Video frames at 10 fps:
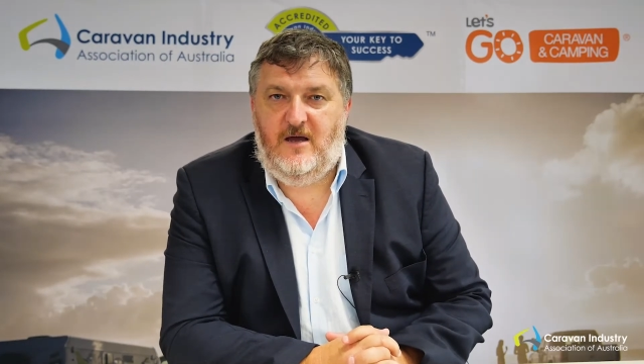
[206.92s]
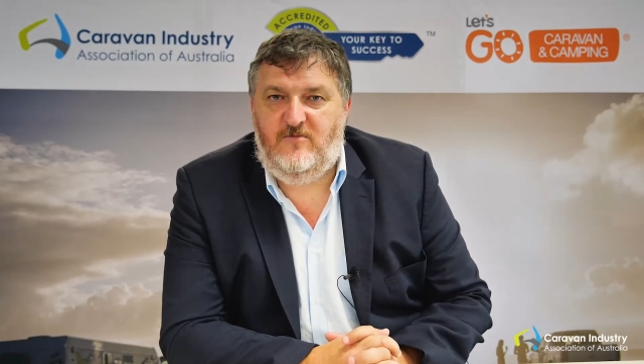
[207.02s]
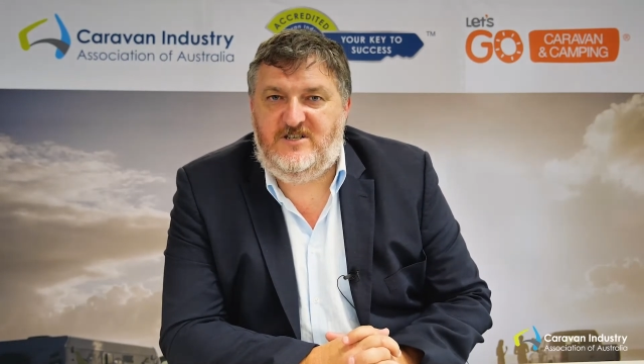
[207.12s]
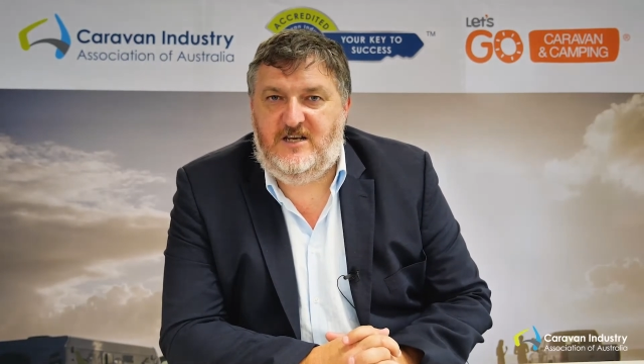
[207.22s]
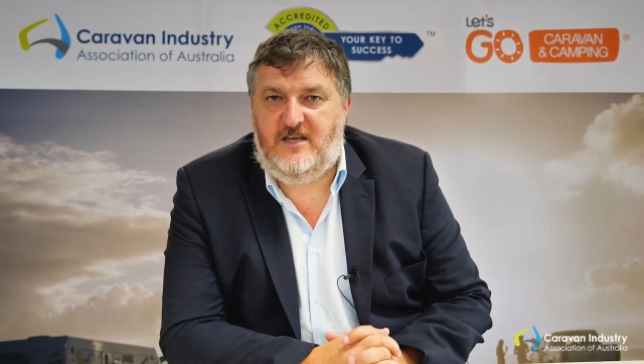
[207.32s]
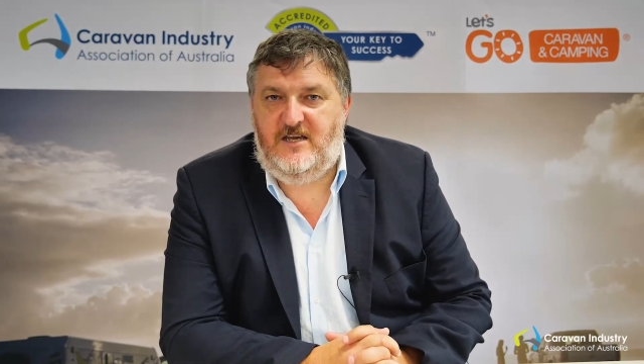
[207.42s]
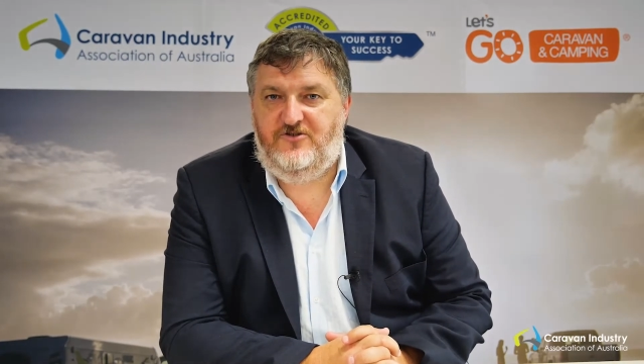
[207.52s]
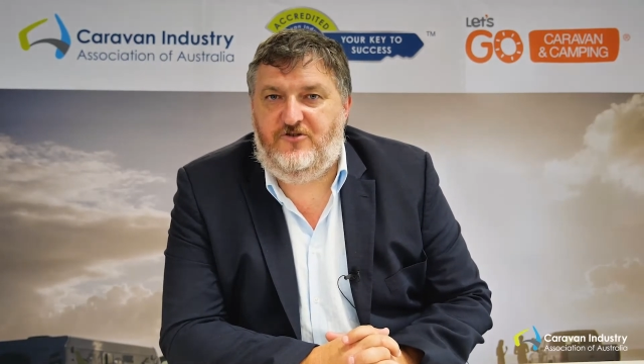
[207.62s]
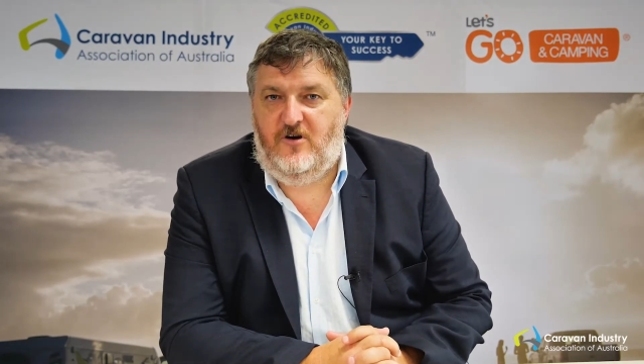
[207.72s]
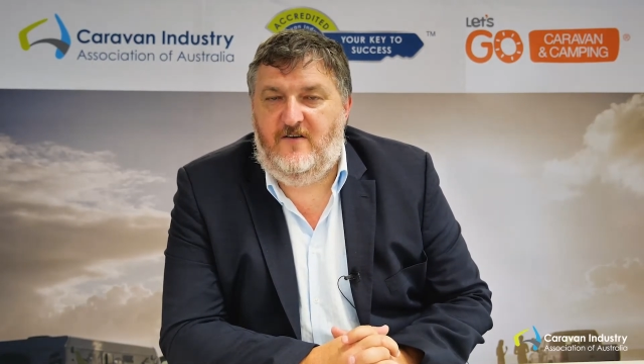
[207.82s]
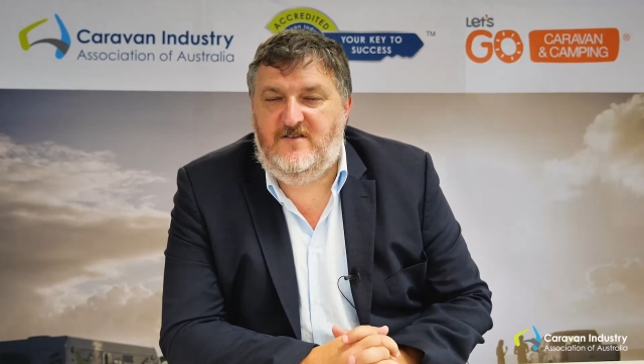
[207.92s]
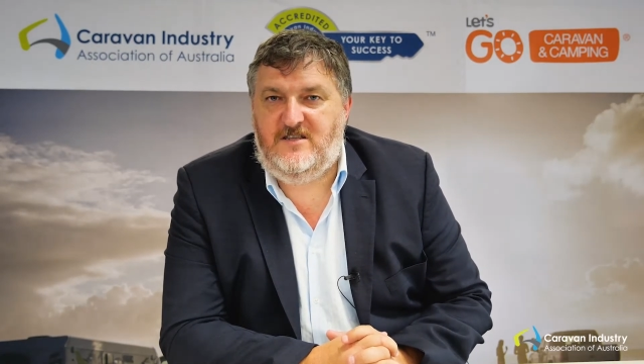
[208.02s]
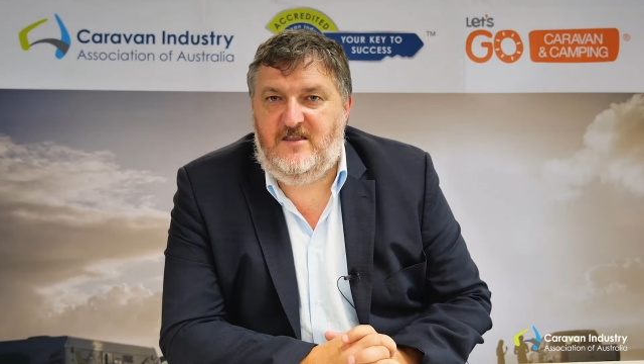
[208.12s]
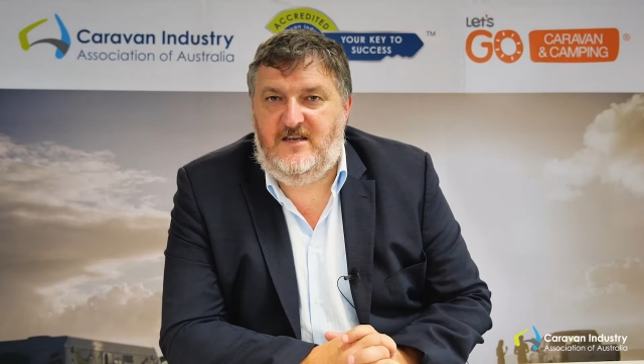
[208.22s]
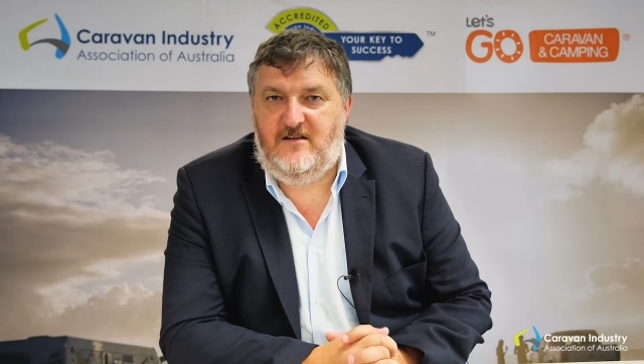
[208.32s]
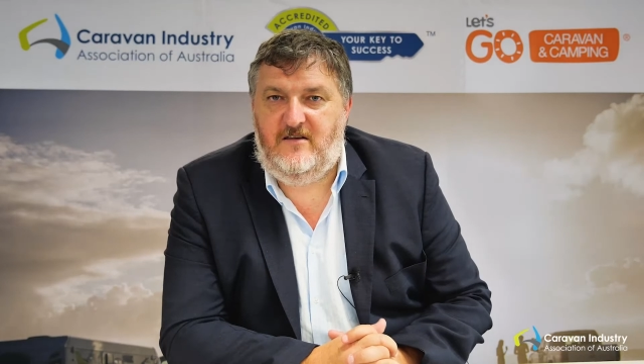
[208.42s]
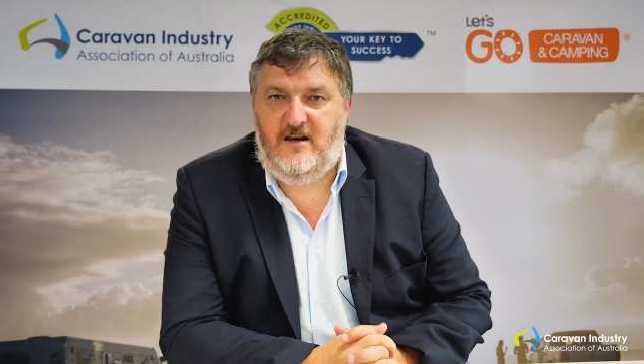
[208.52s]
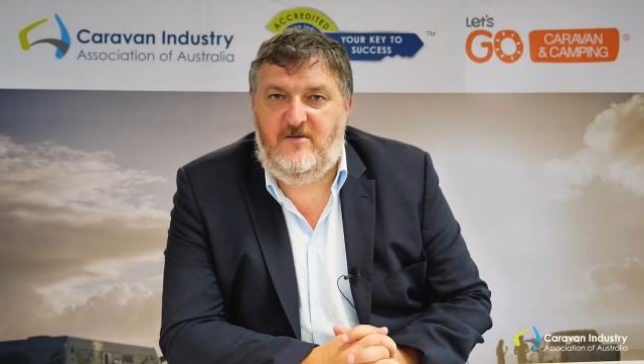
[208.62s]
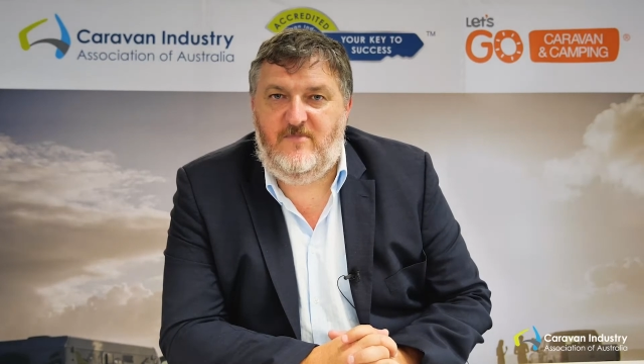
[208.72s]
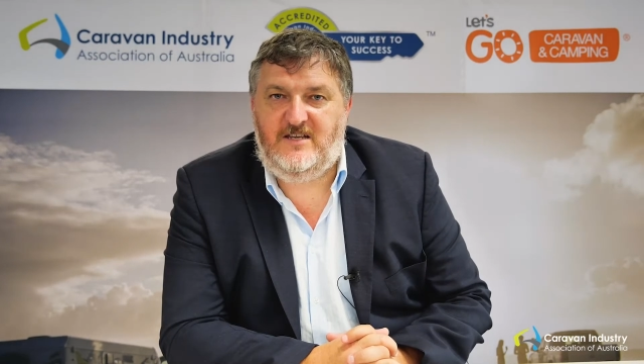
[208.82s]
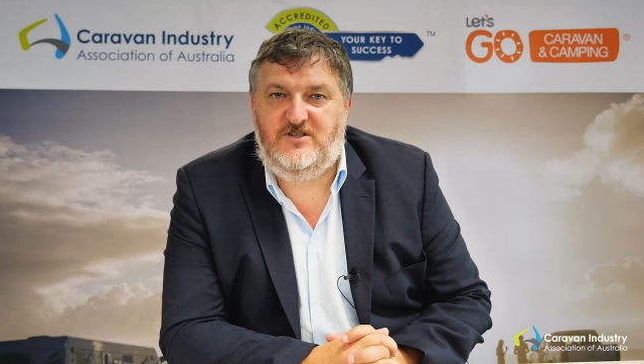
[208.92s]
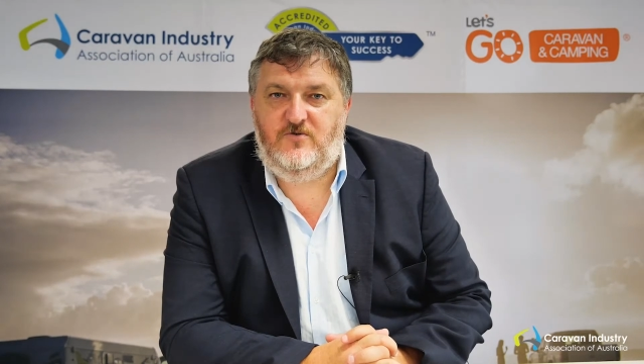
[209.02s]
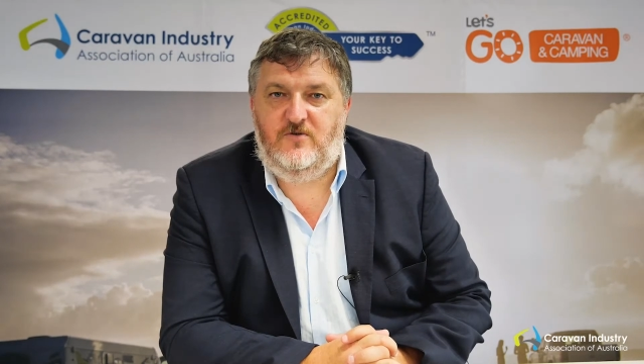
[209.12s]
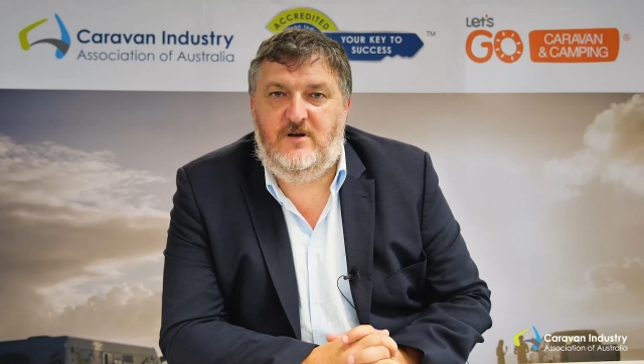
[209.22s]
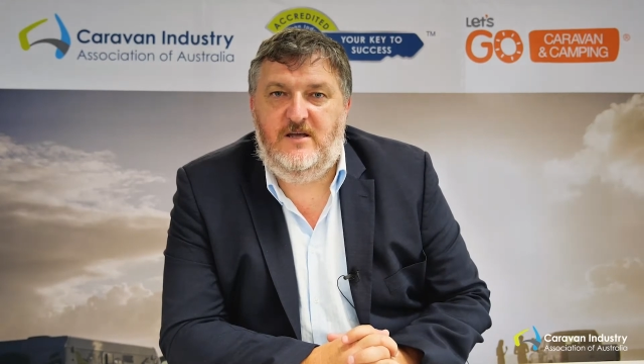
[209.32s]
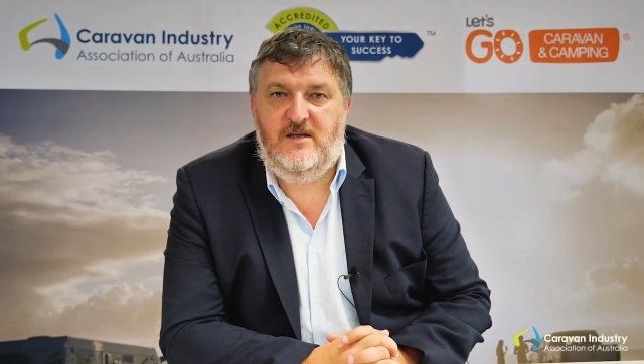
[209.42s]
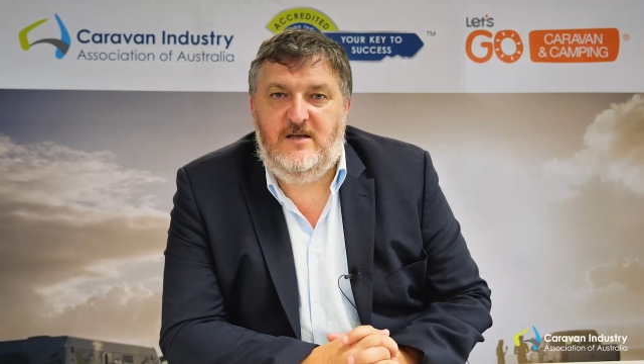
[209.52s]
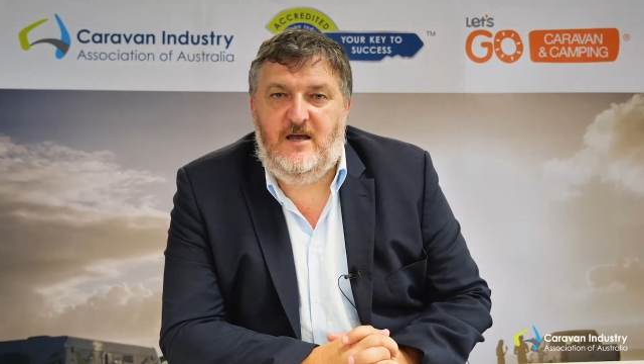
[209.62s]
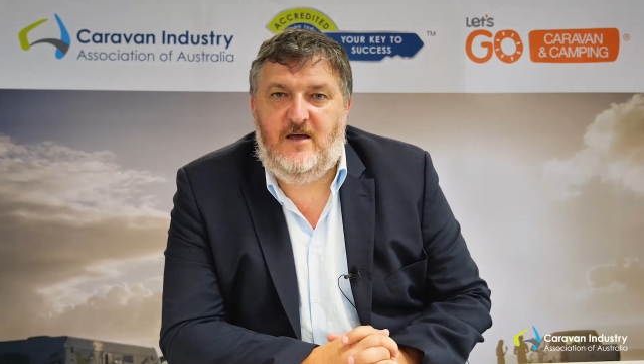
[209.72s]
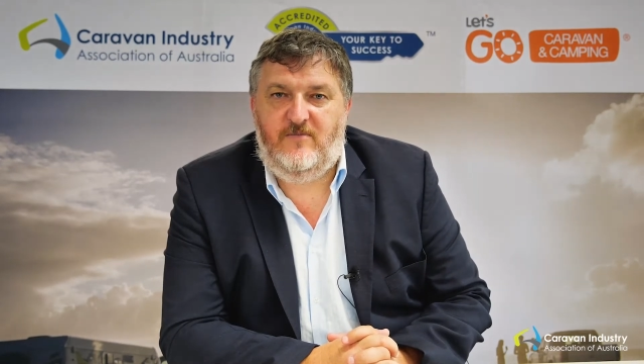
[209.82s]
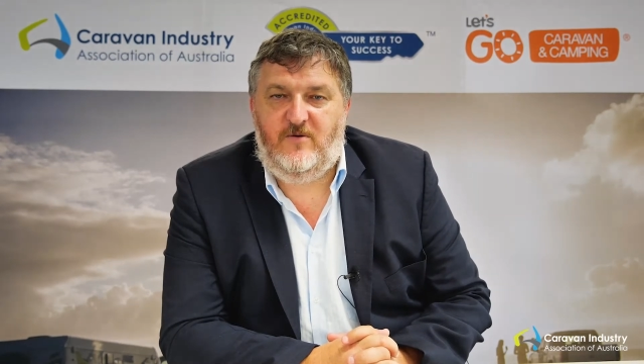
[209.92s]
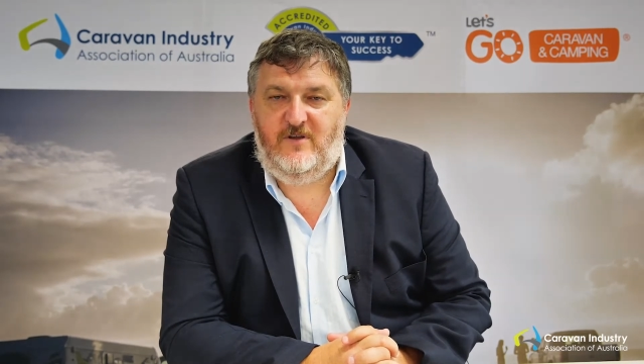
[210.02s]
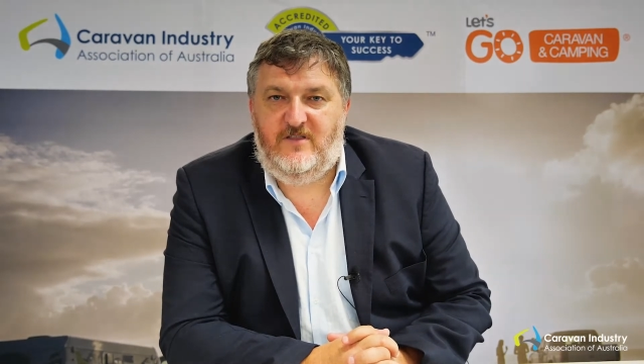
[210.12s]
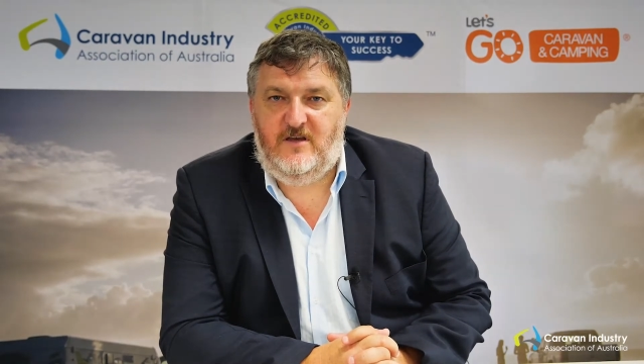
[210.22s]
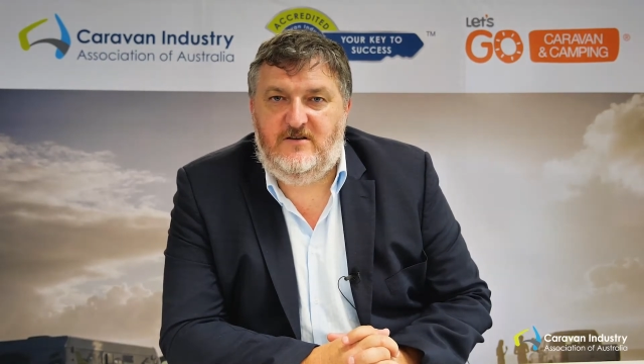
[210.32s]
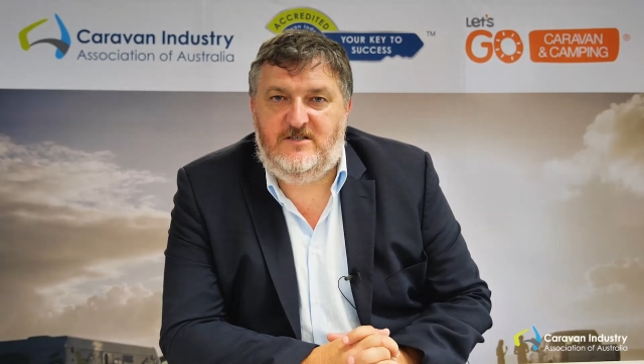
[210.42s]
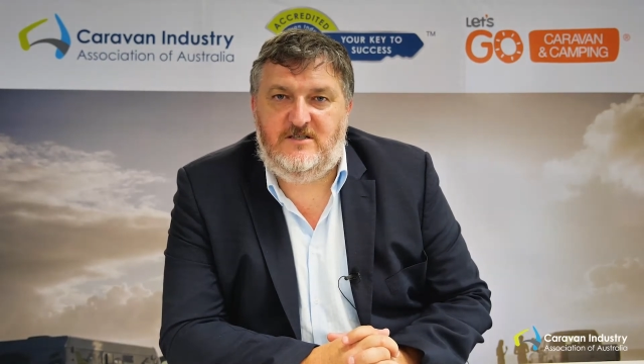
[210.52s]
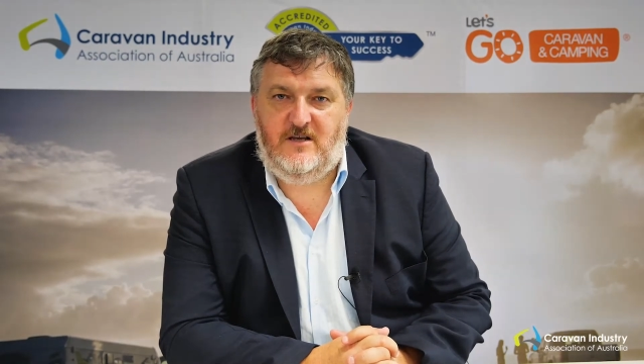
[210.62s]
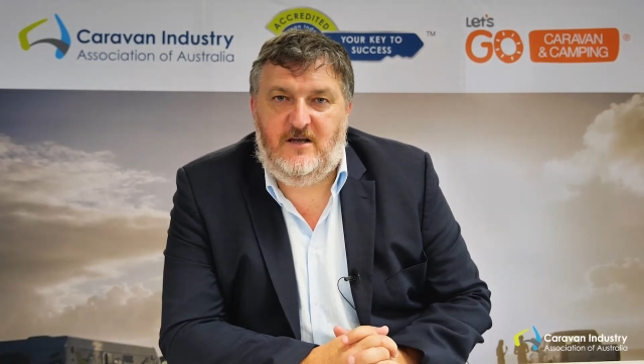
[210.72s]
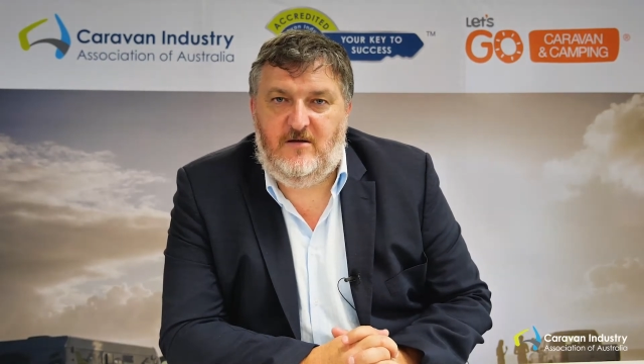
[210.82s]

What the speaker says: which are key drivers at the end of the day to make sure that when those